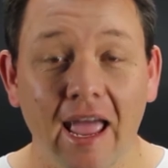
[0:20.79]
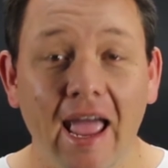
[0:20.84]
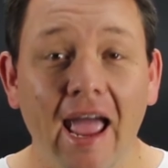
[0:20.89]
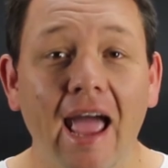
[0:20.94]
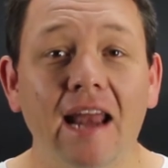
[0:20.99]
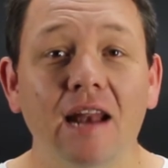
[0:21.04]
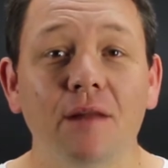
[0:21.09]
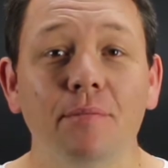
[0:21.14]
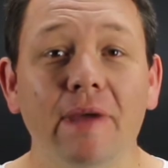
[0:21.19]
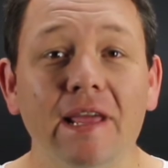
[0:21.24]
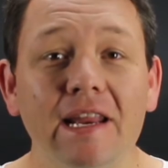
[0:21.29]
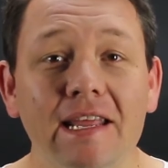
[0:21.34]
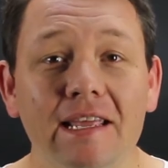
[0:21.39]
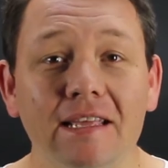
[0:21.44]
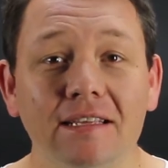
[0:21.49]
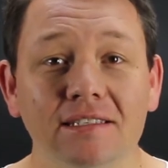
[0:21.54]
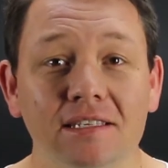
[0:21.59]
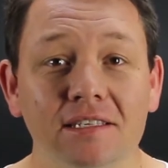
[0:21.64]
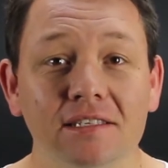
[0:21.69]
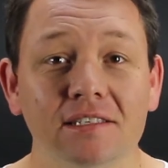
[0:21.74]
And in many
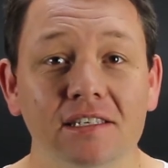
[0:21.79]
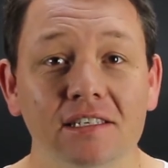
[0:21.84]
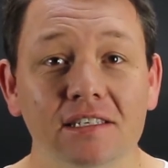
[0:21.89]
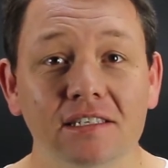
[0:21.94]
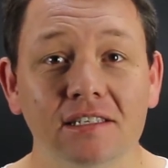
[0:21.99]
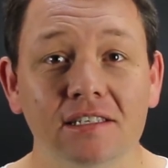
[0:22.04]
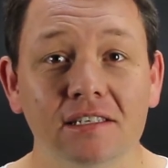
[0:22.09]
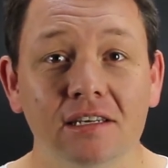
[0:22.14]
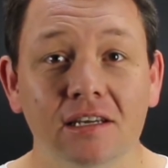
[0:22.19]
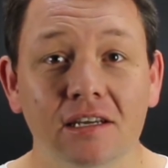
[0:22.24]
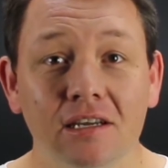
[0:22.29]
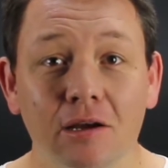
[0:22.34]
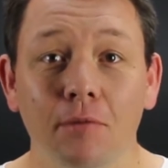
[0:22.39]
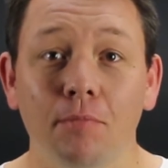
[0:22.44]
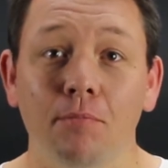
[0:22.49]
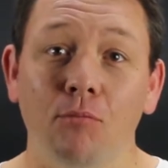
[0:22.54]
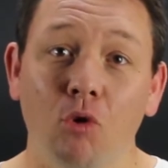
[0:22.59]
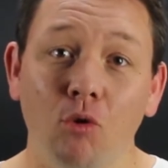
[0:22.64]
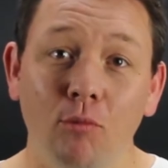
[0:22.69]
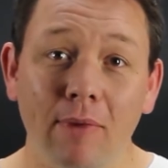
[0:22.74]
instances,
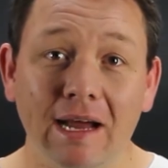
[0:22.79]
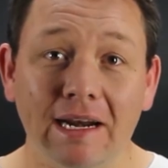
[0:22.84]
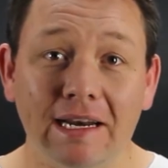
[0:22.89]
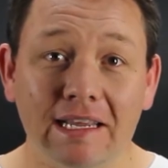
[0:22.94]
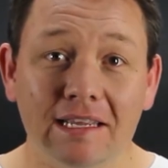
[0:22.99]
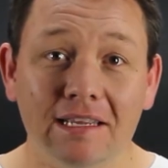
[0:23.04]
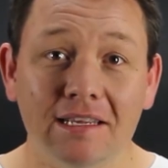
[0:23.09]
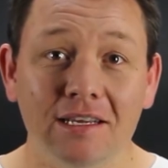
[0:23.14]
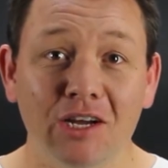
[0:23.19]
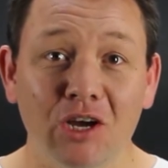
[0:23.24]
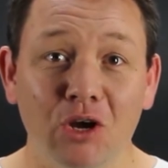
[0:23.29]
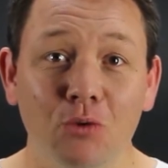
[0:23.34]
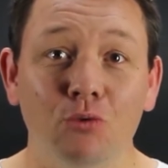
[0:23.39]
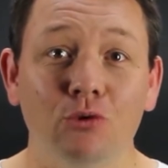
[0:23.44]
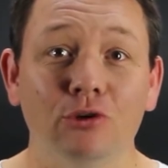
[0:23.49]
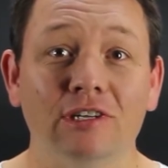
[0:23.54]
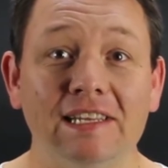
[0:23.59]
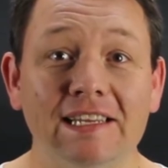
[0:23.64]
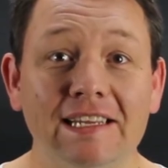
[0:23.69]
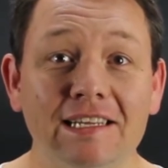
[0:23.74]
more money
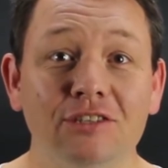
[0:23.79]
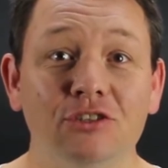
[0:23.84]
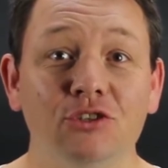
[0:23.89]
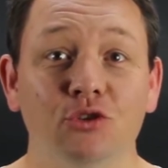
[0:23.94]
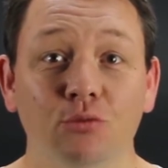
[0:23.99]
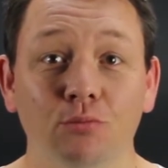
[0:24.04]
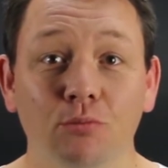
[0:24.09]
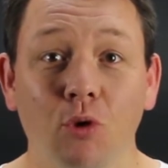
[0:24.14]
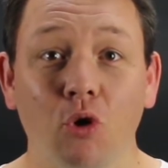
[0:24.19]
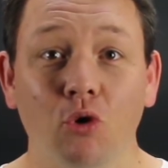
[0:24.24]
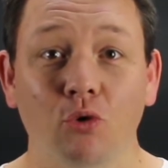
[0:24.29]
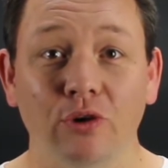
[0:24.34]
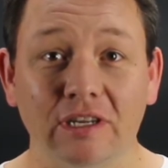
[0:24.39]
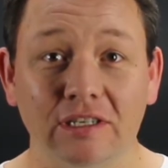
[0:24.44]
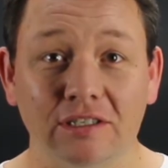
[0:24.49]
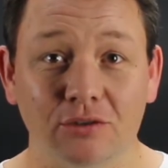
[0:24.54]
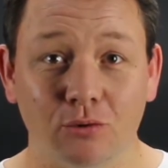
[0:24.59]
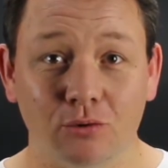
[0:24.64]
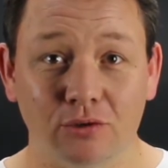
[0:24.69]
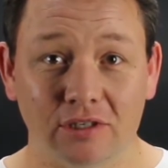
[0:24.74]
would lead to more
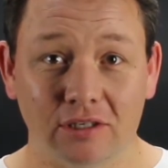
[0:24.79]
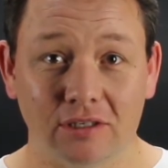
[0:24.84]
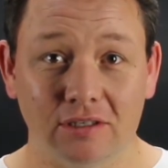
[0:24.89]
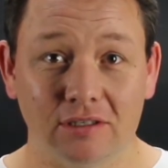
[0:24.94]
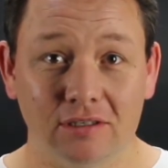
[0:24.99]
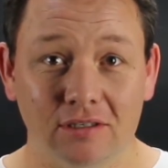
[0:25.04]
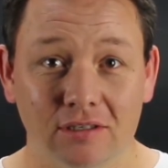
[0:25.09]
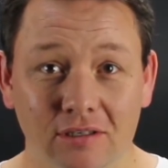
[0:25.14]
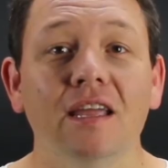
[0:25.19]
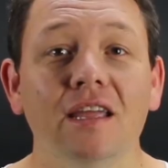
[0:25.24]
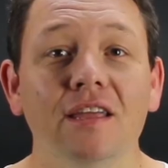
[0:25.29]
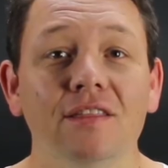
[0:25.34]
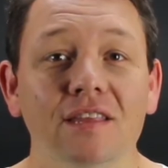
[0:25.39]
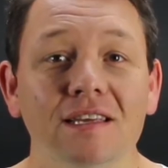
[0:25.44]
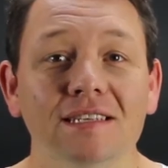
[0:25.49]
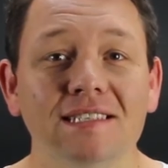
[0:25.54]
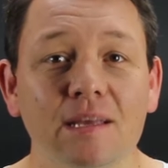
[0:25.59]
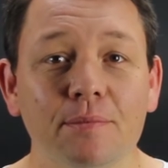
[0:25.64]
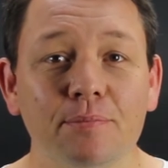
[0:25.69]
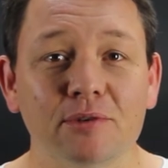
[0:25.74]
resources. In
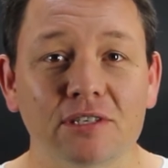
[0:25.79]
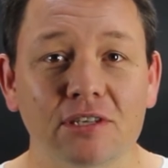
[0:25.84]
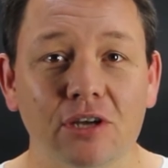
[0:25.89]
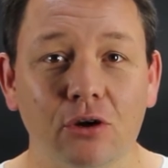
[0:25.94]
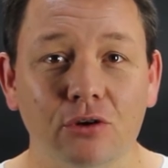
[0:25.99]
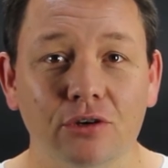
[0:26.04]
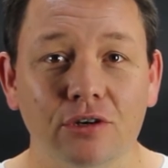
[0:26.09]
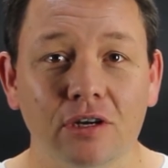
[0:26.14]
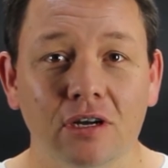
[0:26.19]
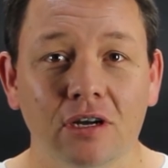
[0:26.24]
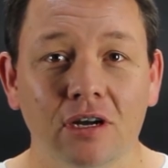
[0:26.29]
this episode,